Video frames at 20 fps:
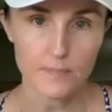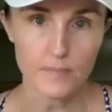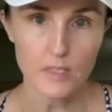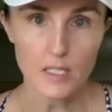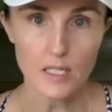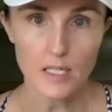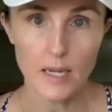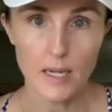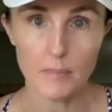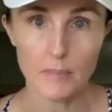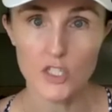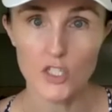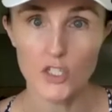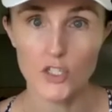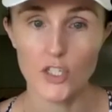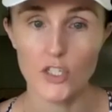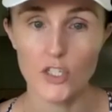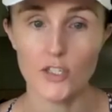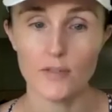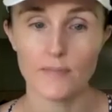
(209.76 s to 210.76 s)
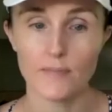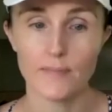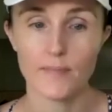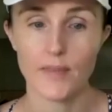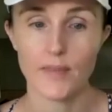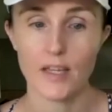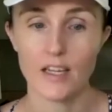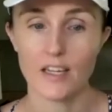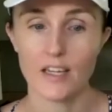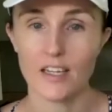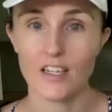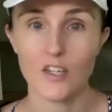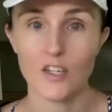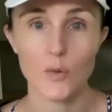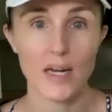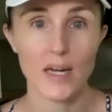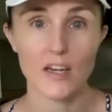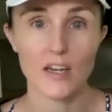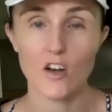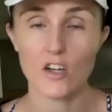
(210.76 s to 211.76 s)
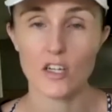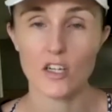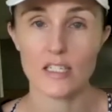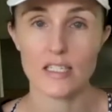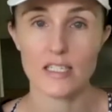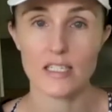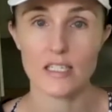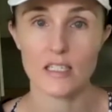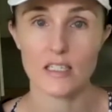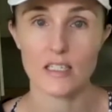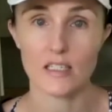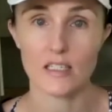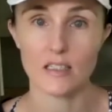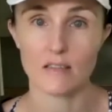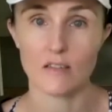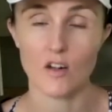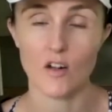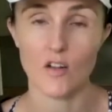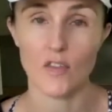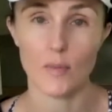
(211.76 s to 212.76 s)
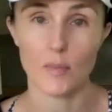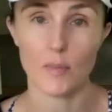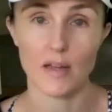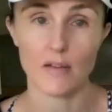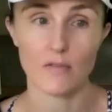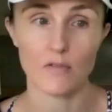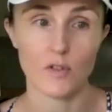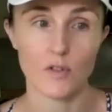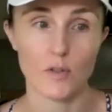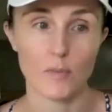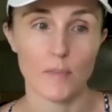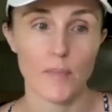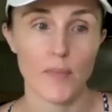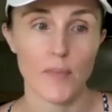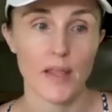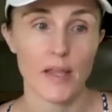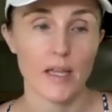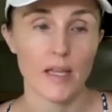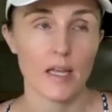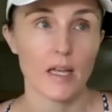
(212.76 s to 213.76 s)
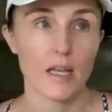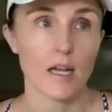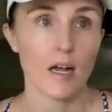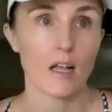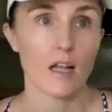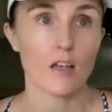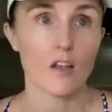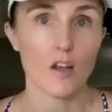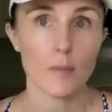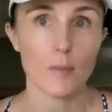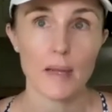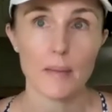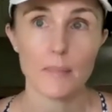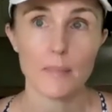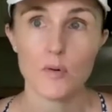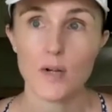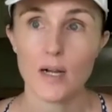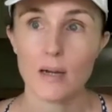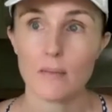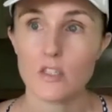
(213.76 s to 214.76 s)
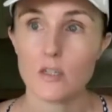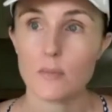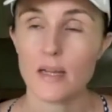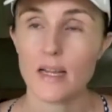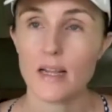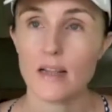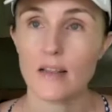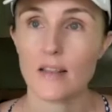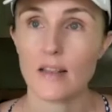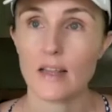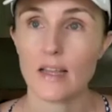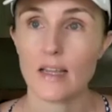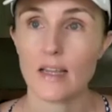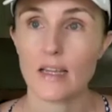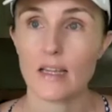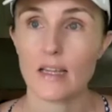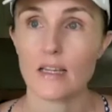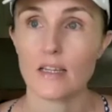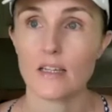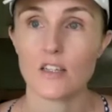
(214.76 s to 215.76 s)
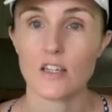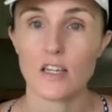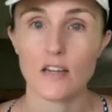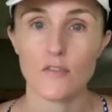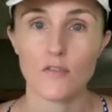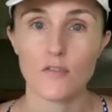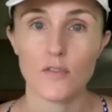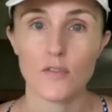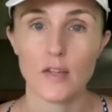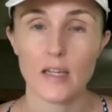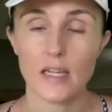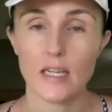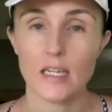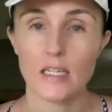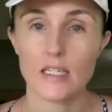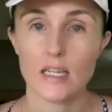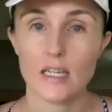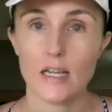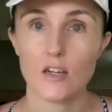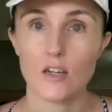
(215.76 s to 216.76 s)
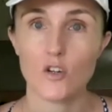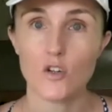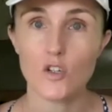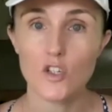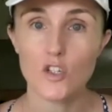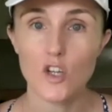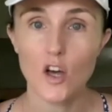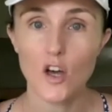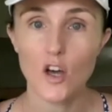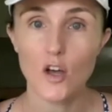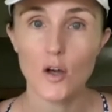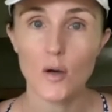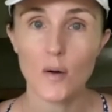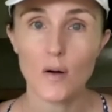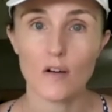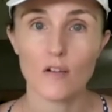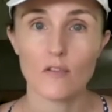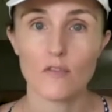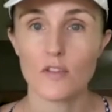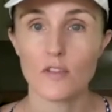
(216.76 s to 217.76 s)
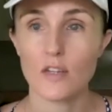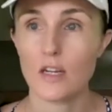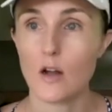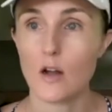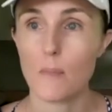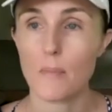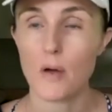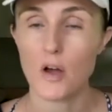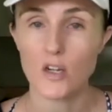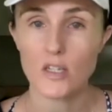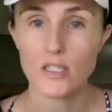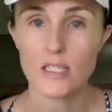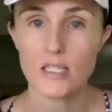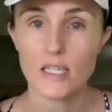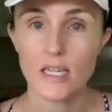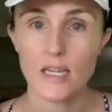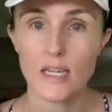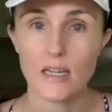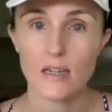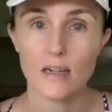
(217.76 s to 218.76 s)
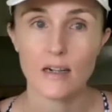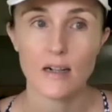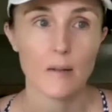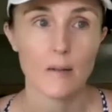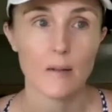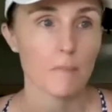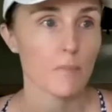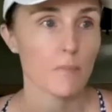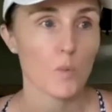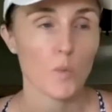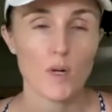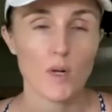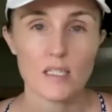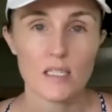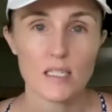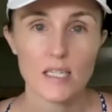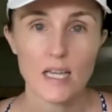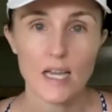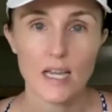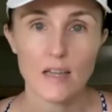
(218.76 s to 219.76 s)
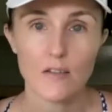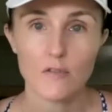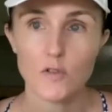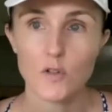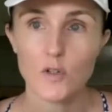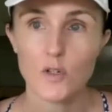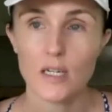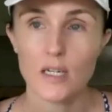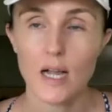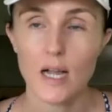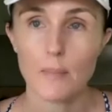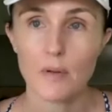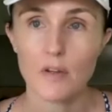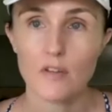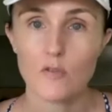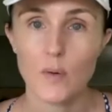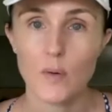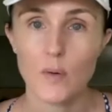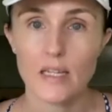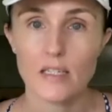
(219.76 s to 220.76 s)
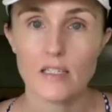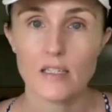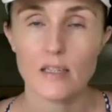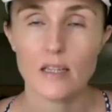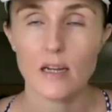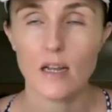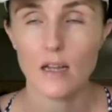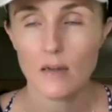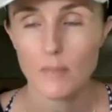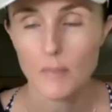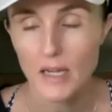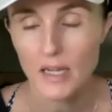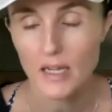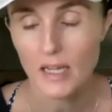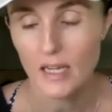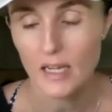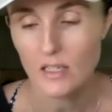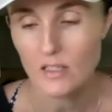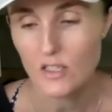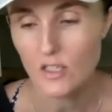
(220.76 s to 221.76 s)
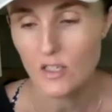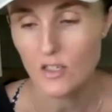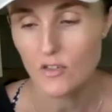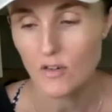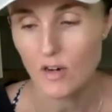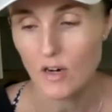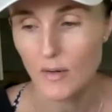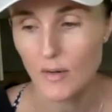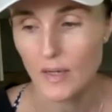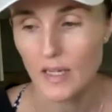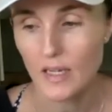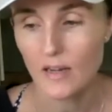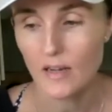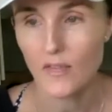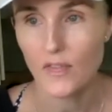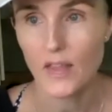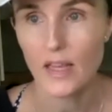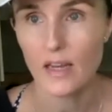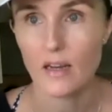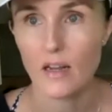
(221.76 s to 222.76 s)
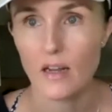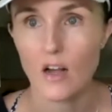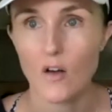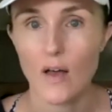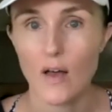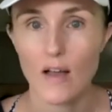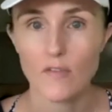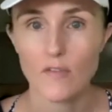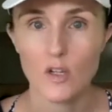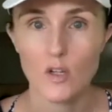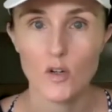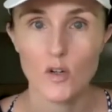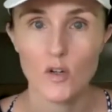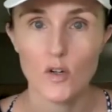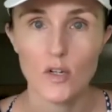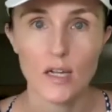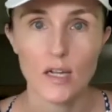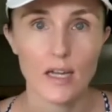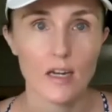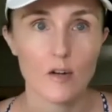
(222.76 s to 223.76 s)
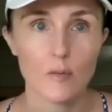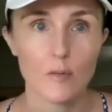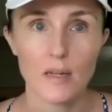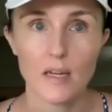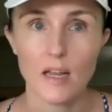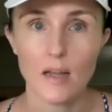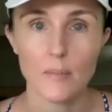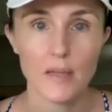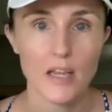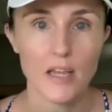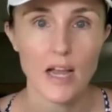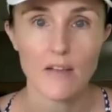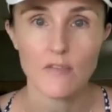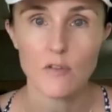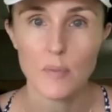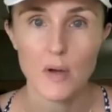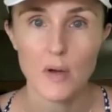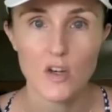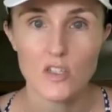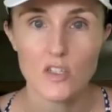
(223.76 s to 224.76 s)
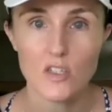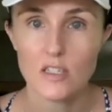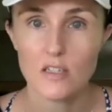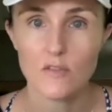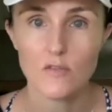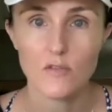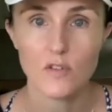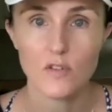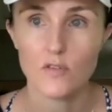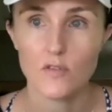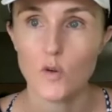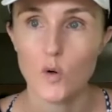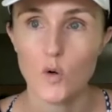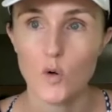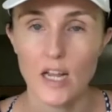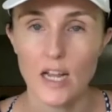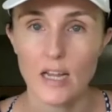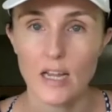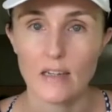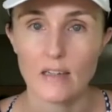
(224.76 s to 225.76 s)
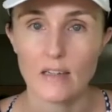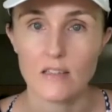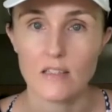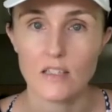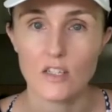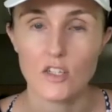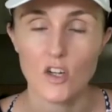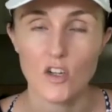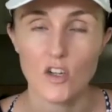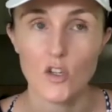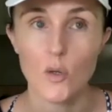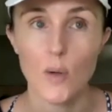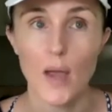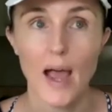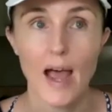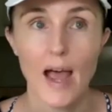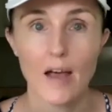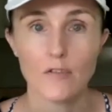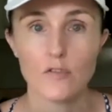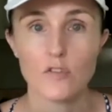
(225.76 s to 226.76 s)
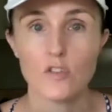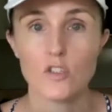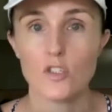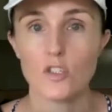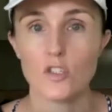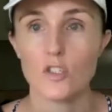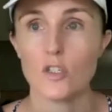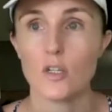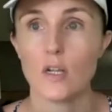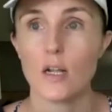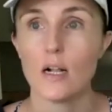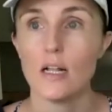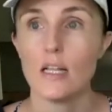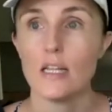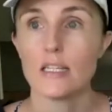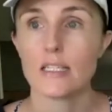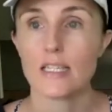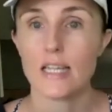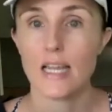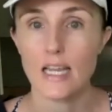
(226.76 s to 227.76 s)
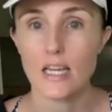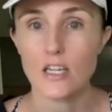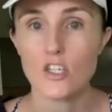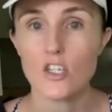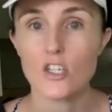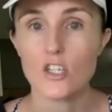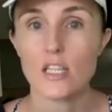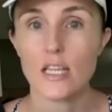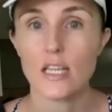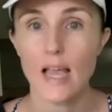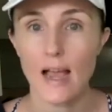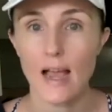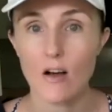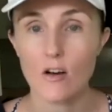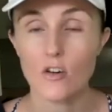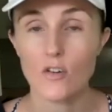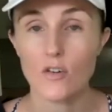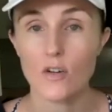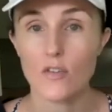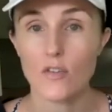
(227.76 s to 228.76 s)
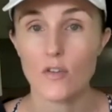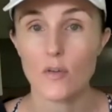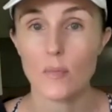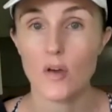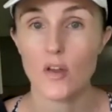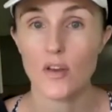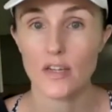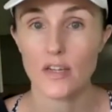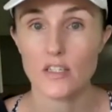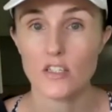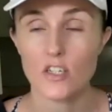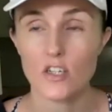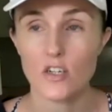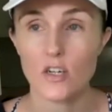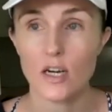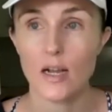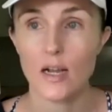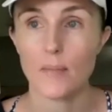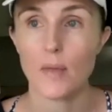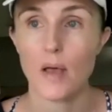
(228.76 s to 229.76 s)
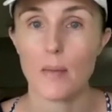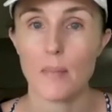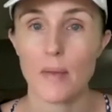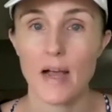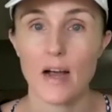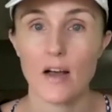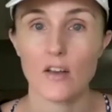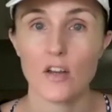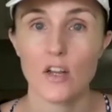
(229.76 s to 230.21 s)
Number two, you are not consistent on the platform. A lot of people come to me and they give it a good go of, posting once a day for a couple of weeks, and they're like, my account's not growing. And then I'll have a look and I'll be like, but you haven't posted for 4 days. You have to teach the algorithm on Instagram about